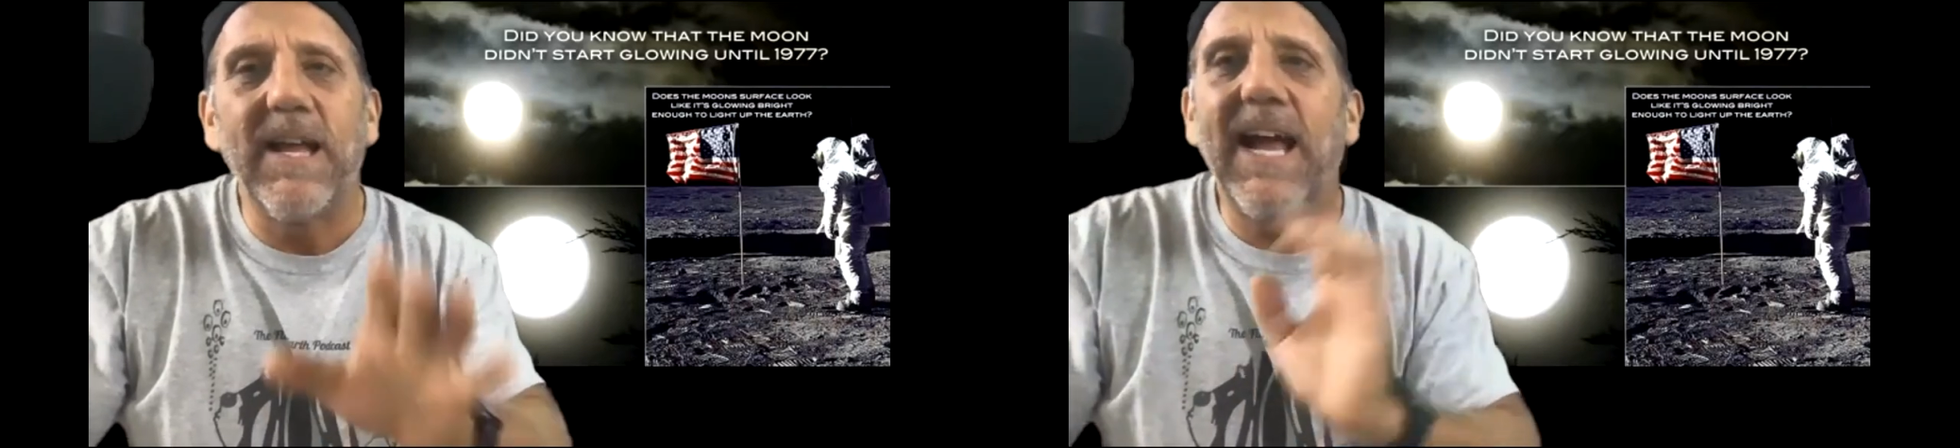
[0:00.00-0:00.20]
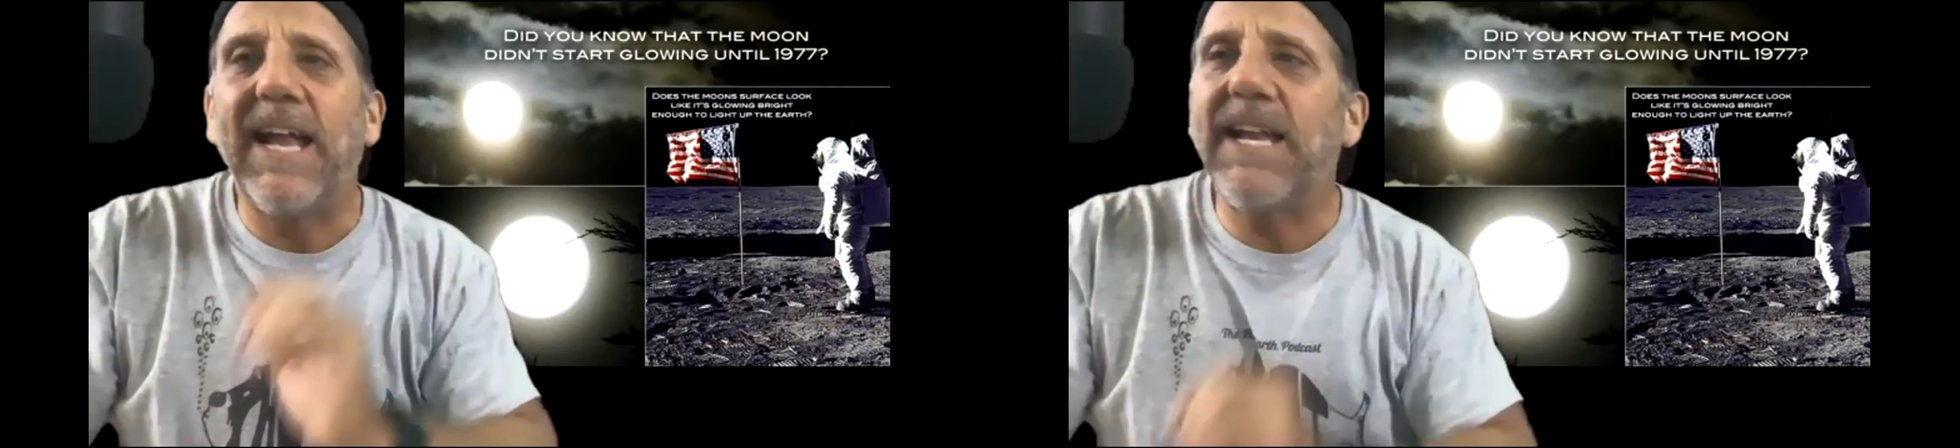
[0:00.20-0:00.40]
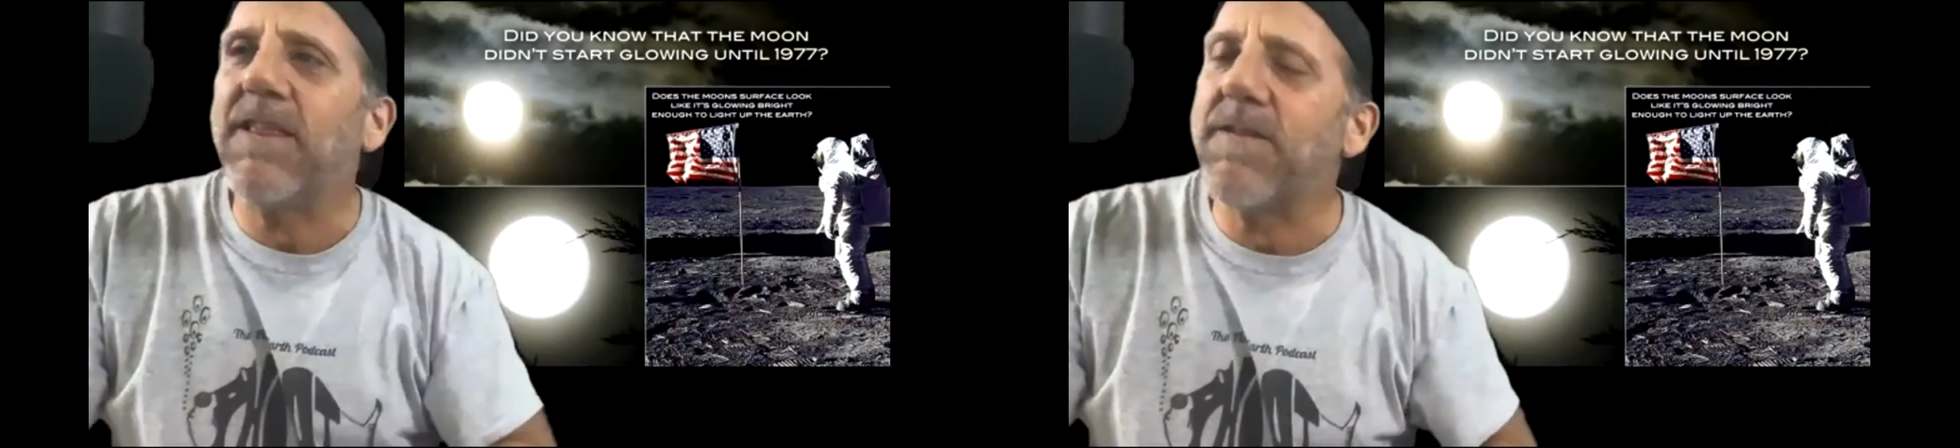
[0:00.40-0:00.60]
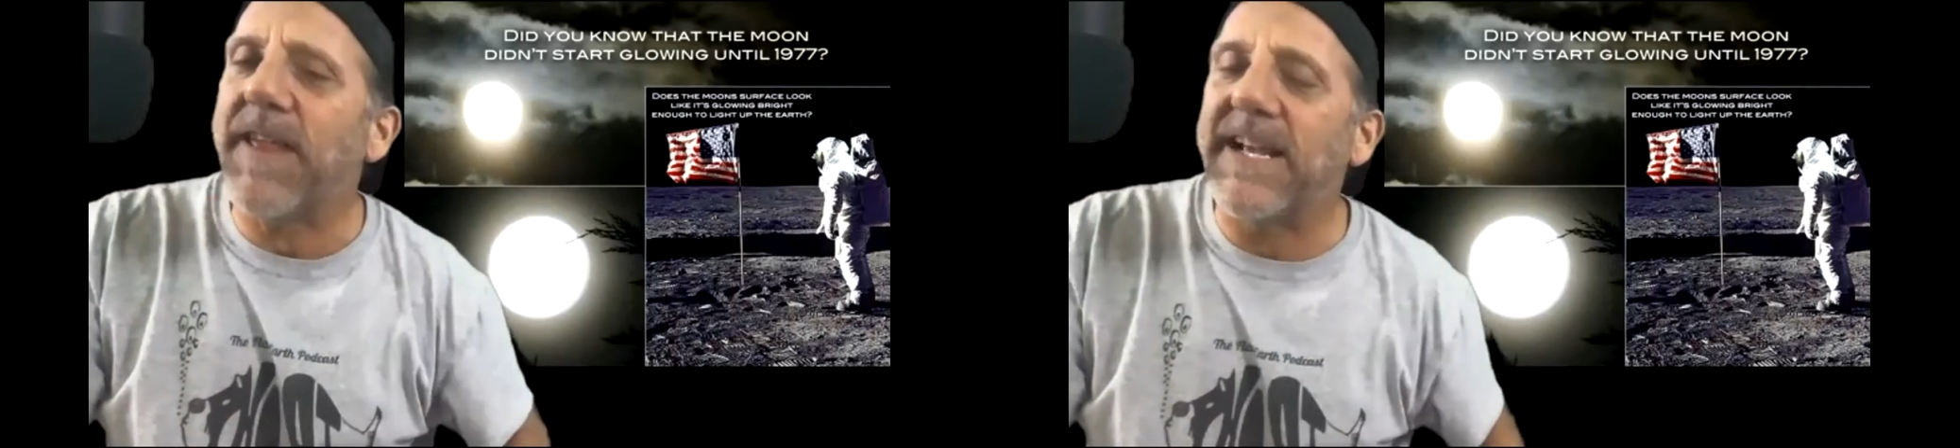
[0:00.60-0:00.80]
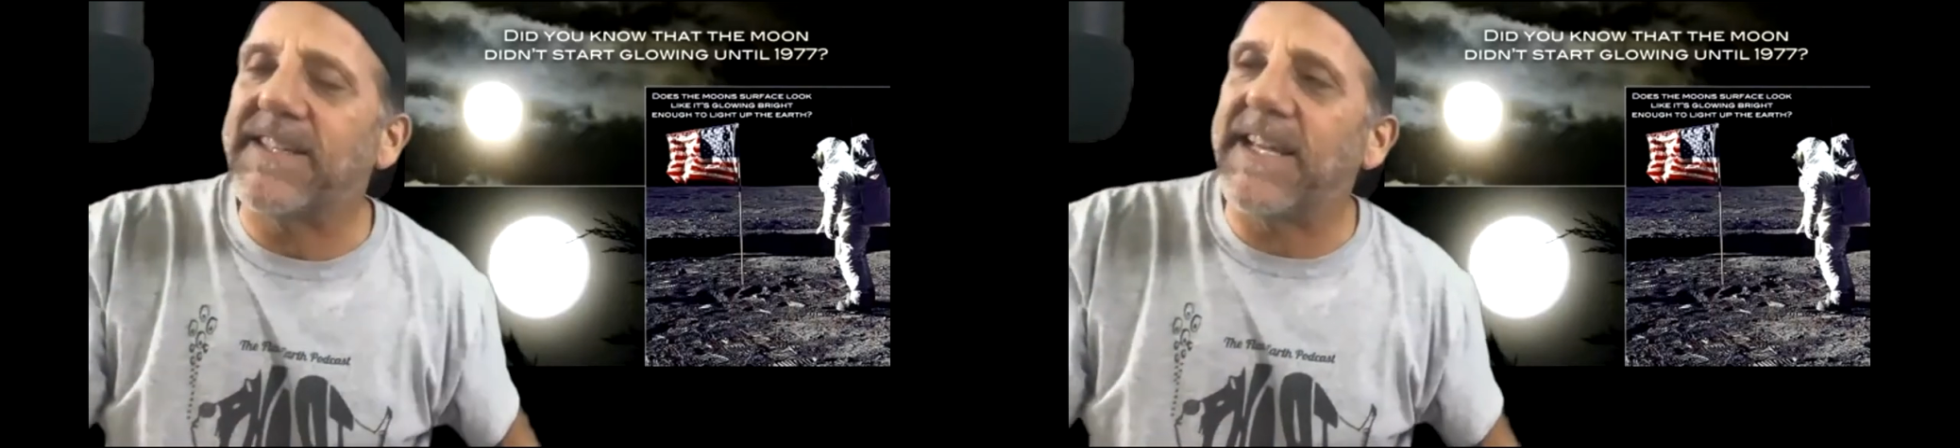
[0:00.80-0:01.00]
And the other thing
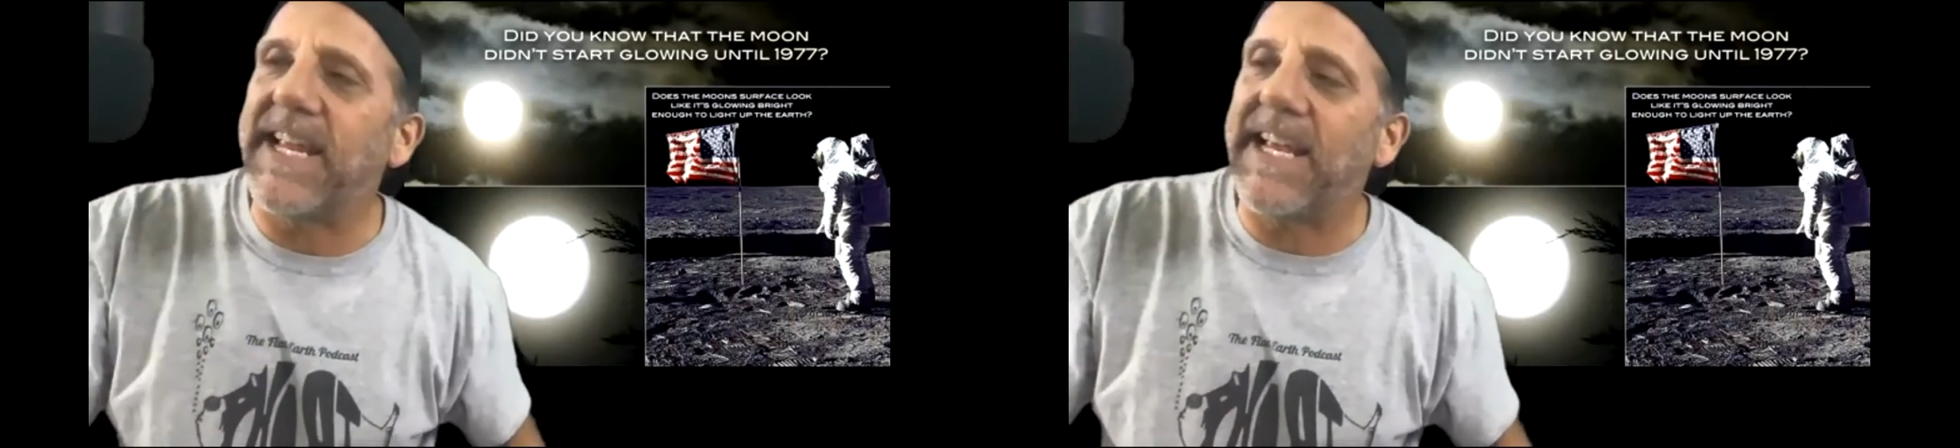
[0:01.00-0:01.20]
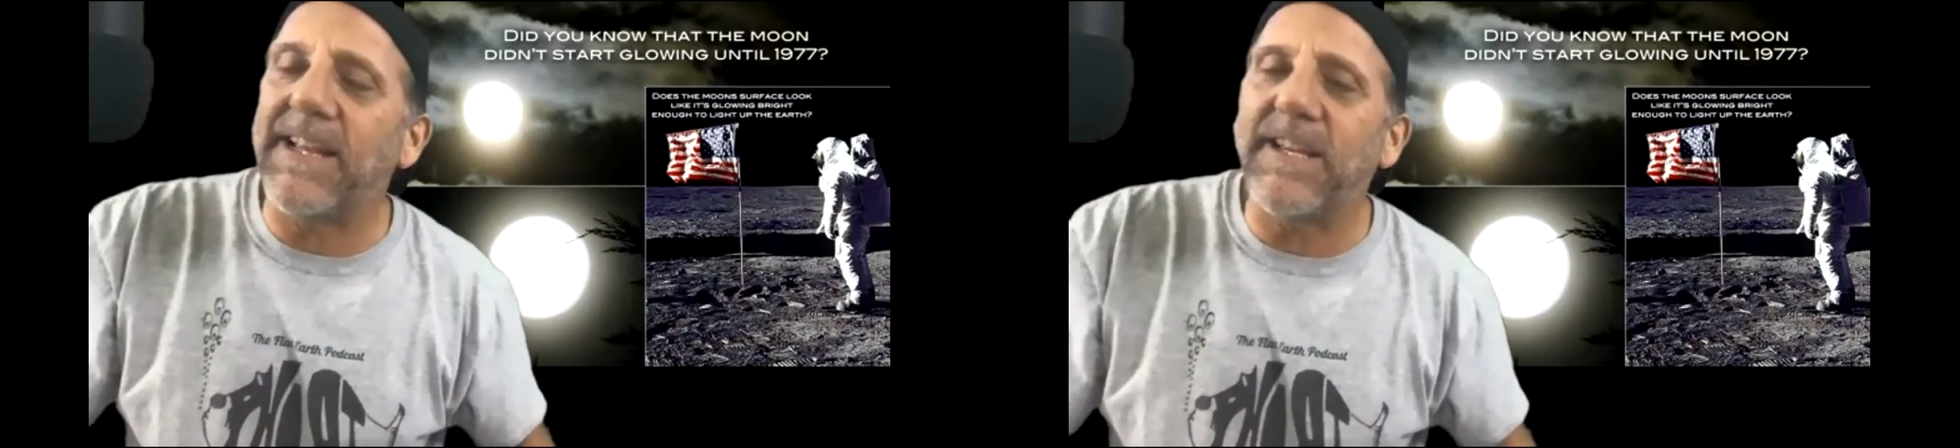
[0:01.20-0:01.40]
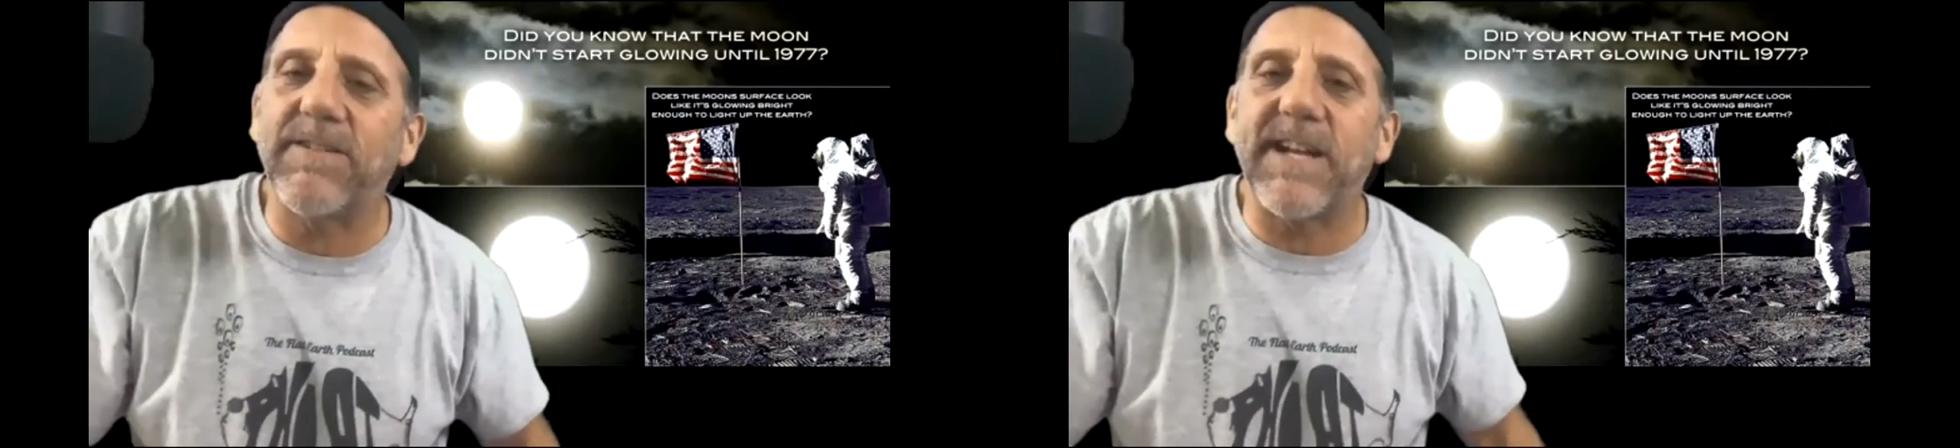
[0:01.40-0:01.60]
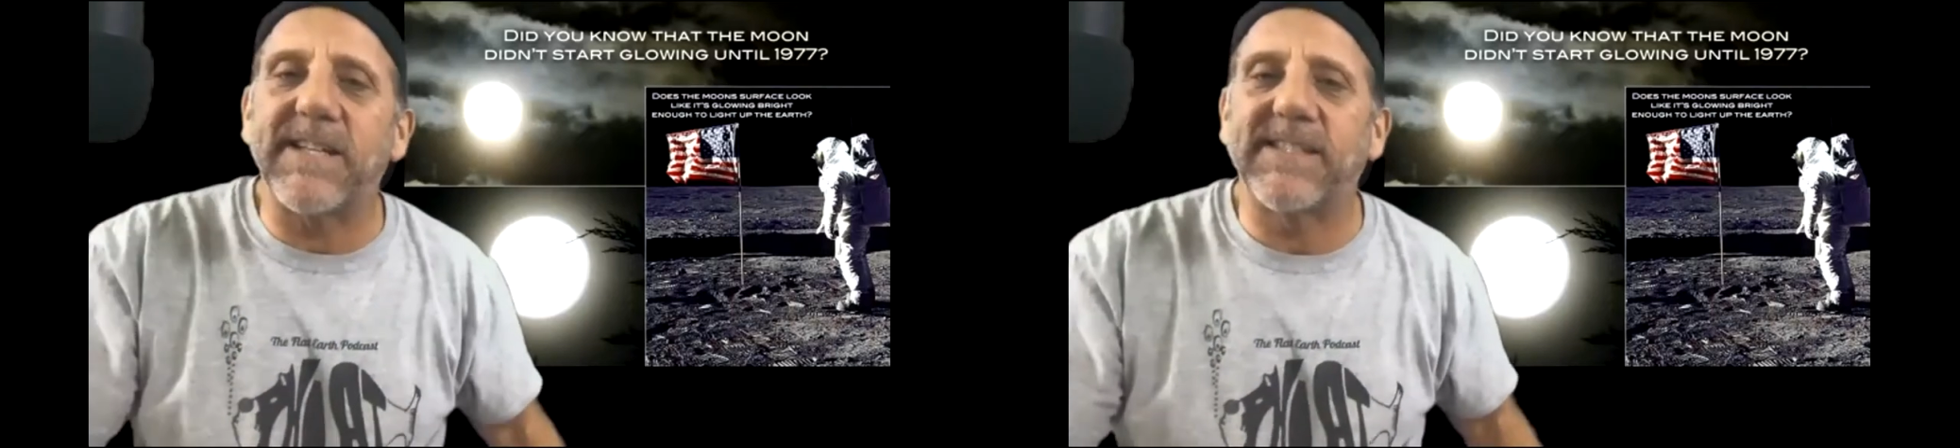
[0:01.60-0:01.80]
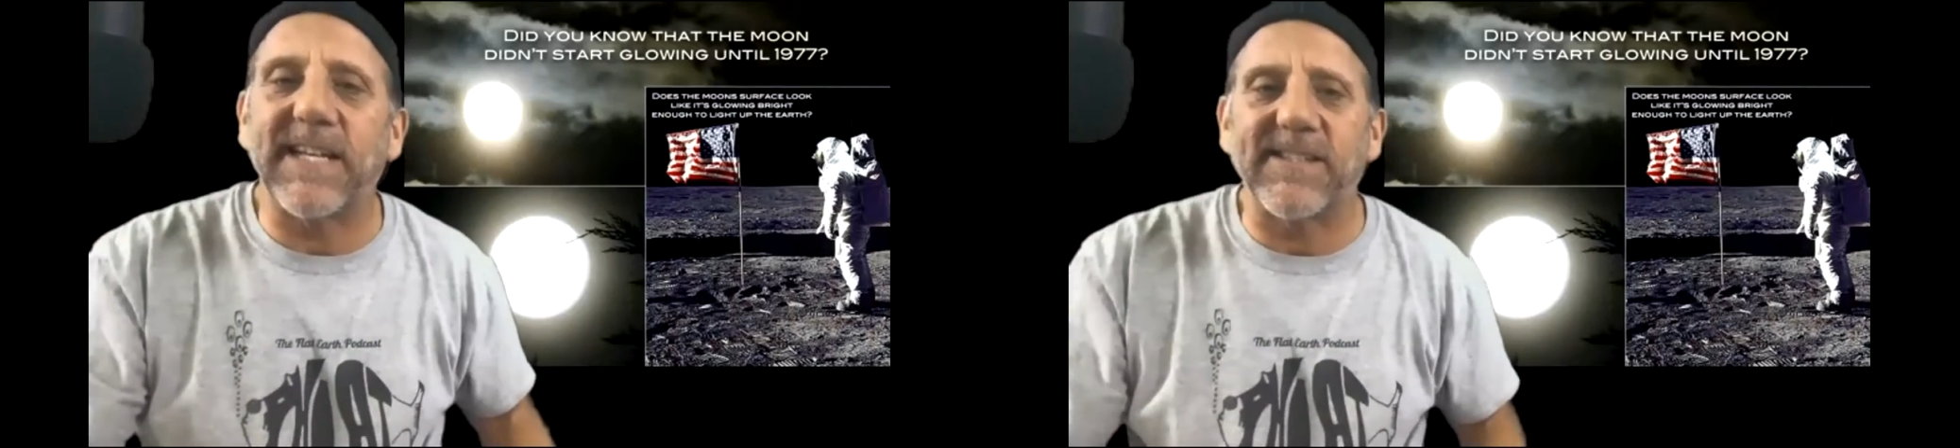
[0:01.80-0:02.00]
is, in the
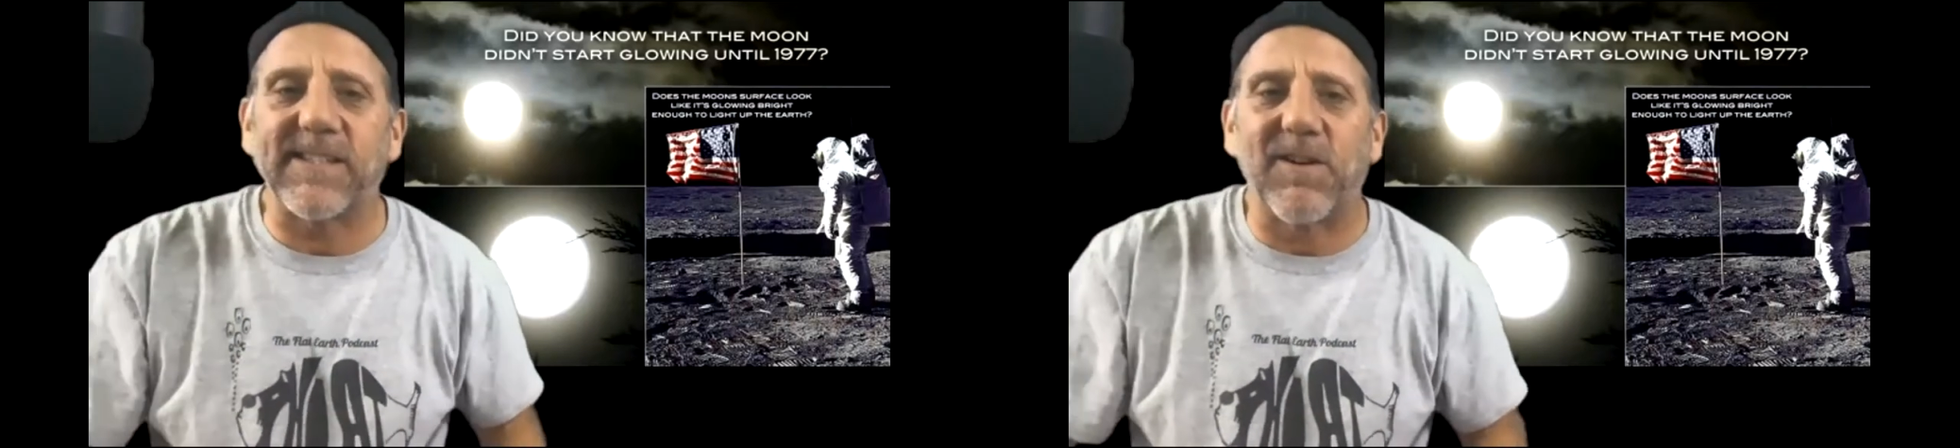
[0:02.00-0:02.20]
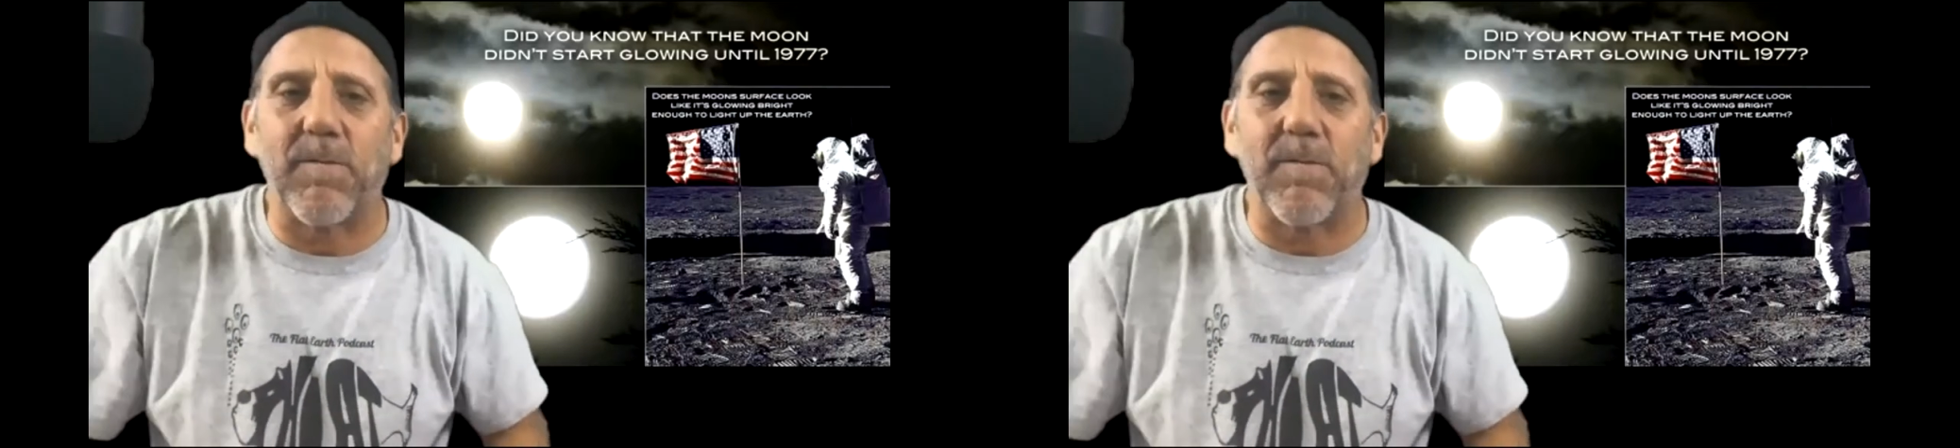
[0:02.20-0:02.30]
helio-nonsensical